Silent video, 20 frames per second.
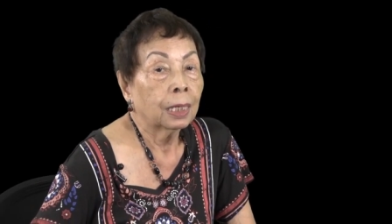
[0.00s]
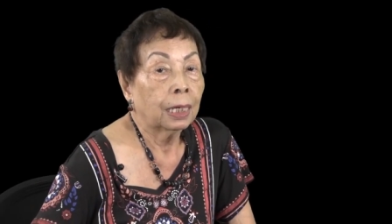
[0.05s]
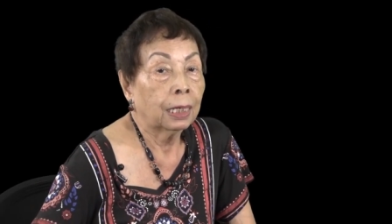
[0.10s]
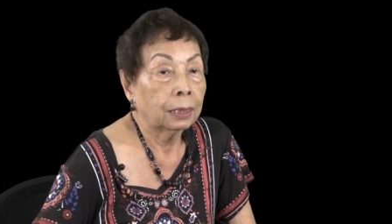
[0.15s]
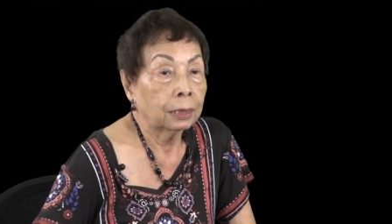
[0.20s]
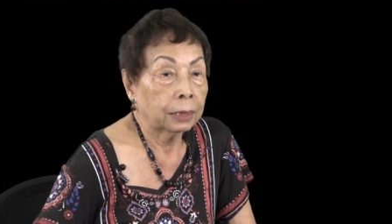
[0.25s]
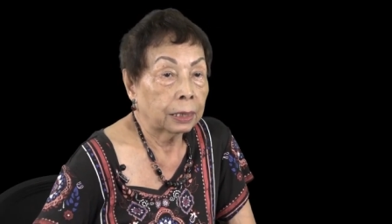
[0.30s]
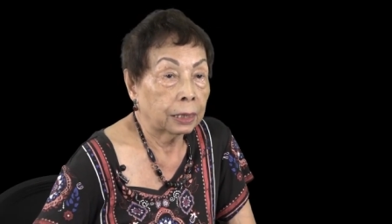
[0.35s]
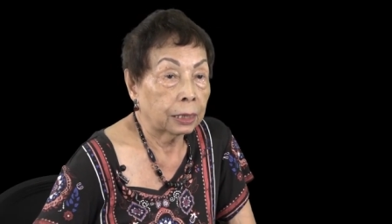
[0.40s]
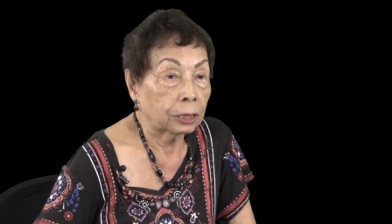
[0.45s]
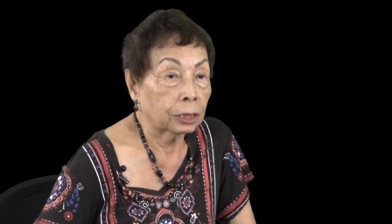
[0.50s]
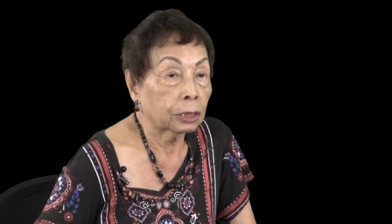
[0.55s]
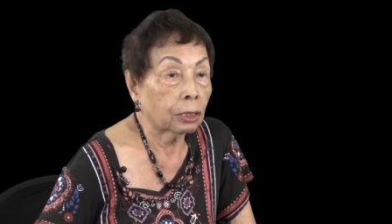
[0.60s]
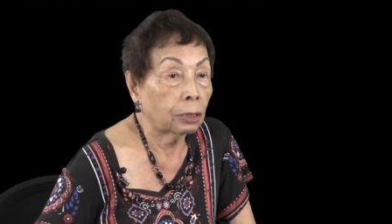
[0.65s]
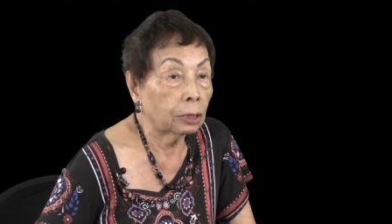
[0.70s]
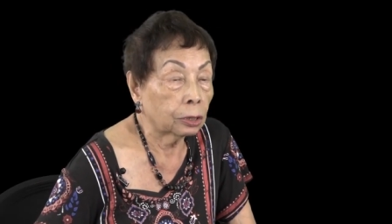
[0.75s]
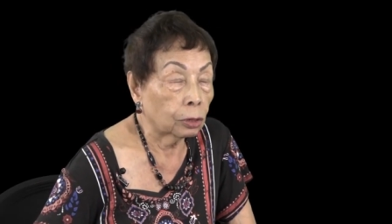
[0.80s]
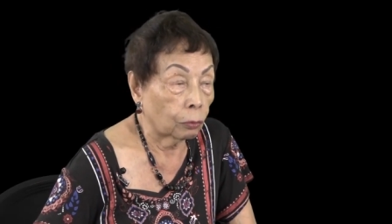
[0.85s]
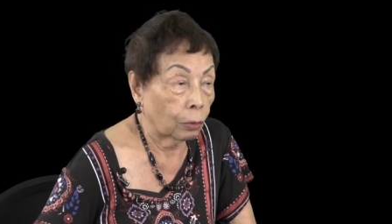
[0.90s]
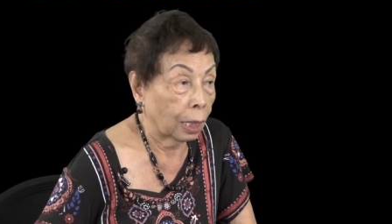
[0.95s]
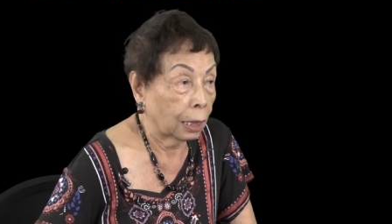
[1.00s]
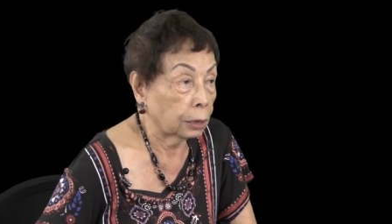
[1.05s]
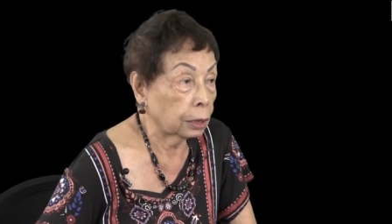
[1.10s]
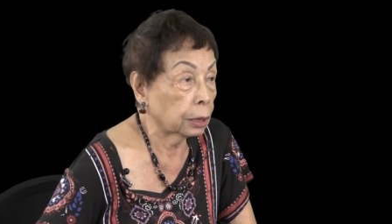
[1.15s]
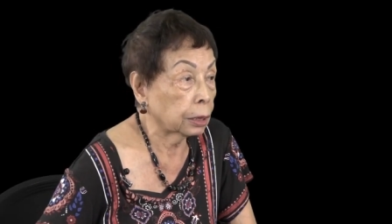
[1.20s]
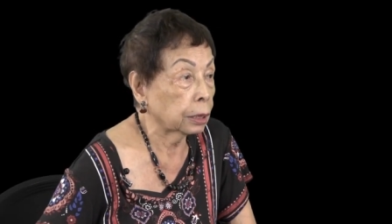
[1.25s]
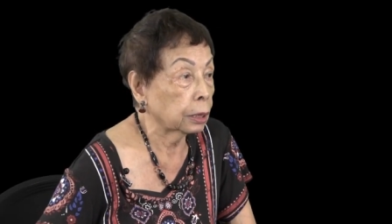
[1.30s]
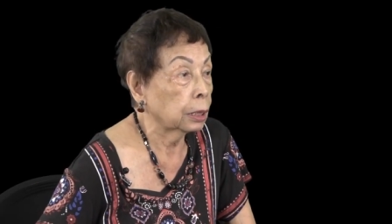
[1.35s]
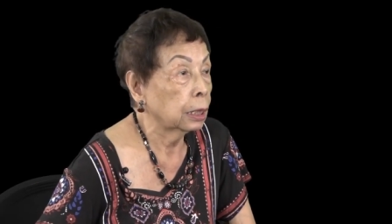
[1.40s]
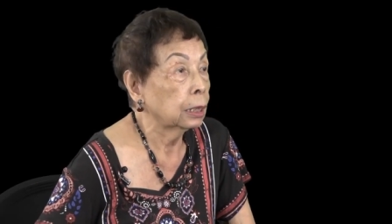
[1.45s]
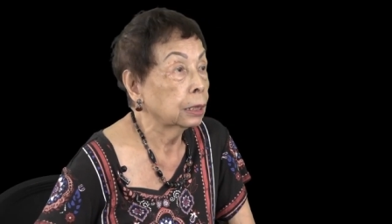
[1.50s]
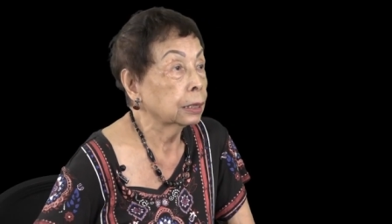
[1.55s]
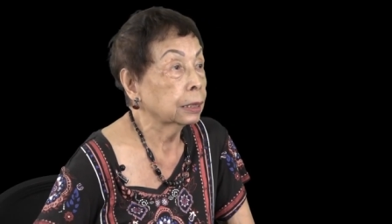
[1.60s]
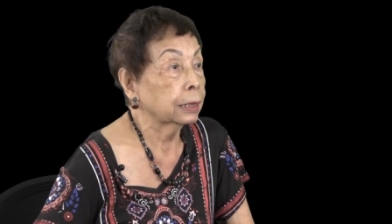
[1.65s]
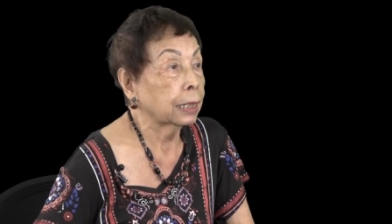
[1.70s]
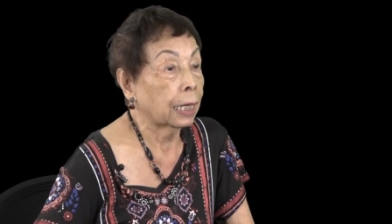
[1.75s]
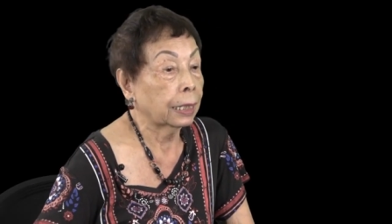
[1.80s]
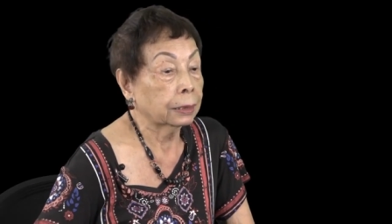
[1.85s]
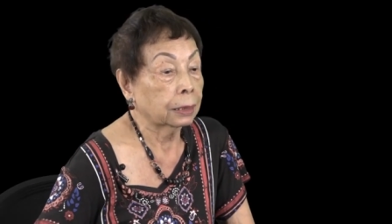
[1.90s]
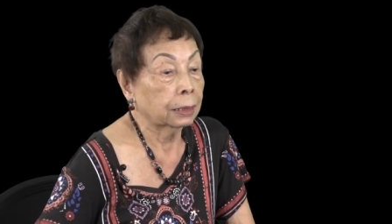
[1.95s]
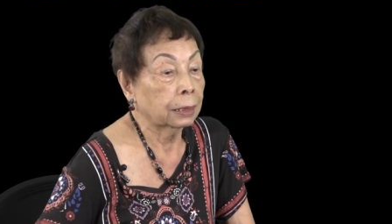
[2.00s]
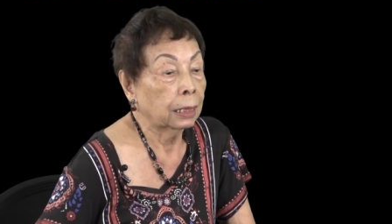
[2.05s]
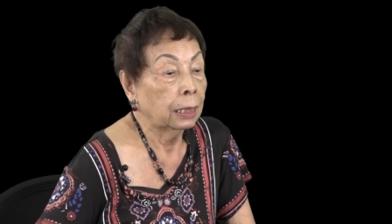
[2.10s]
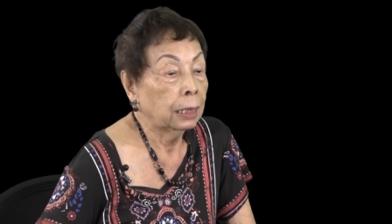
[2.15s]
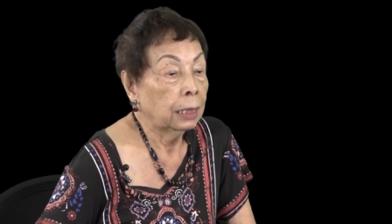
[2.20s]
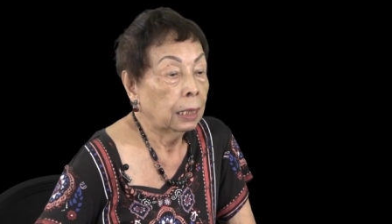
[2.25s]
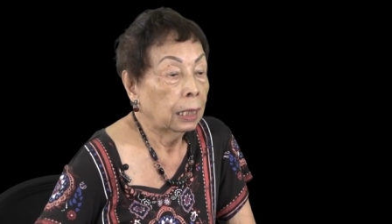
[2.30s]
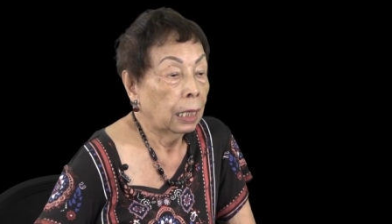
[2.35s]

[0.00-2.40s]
And the result was that